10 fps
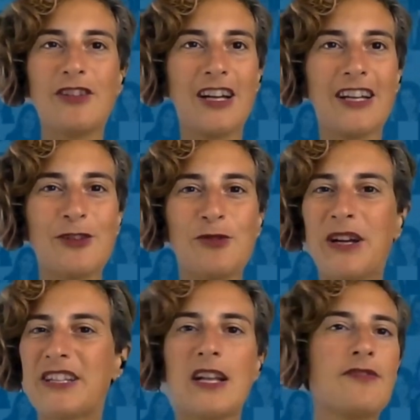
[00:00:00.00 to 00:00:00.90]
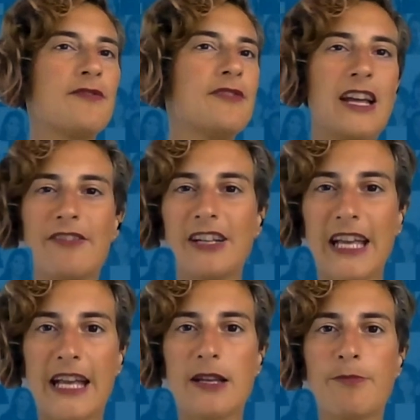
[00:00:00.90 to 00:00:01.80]
I told myself never
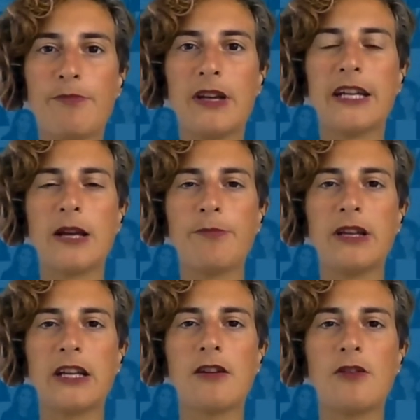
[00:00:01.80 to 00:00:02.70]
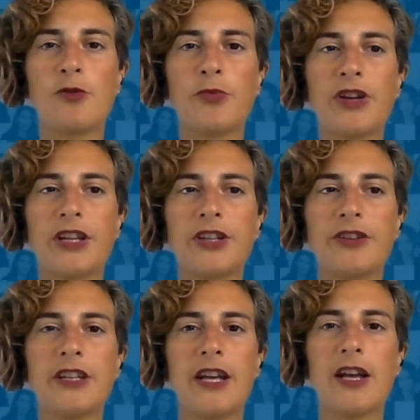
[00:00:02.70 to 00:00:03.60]
again in a big
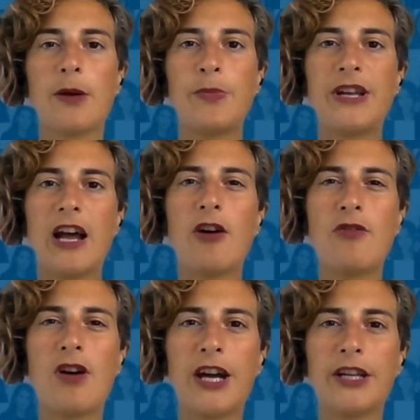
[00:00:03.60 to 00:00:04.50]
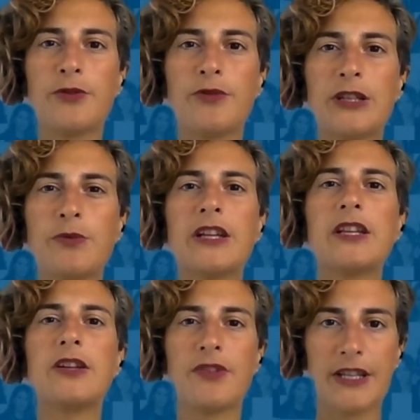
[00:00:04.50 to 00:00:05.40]
corporation. But now I do it with a
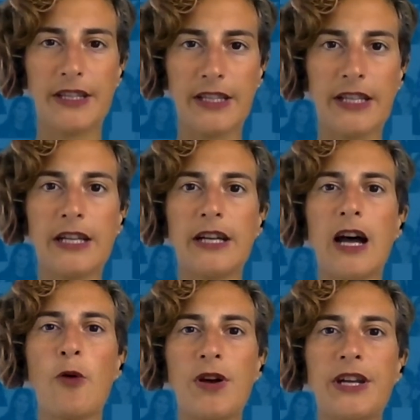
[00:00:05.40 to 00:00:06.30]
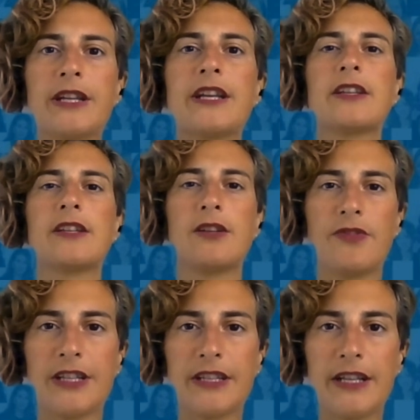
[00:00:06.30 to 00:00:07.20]
different awareness, a
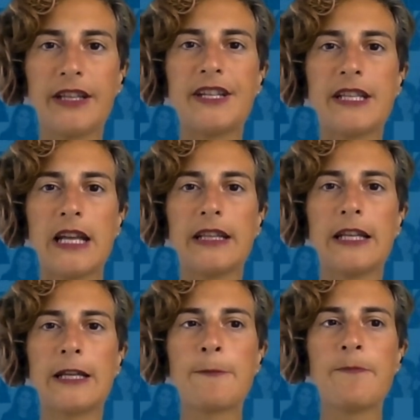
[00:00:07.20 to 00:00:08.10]
different understanding.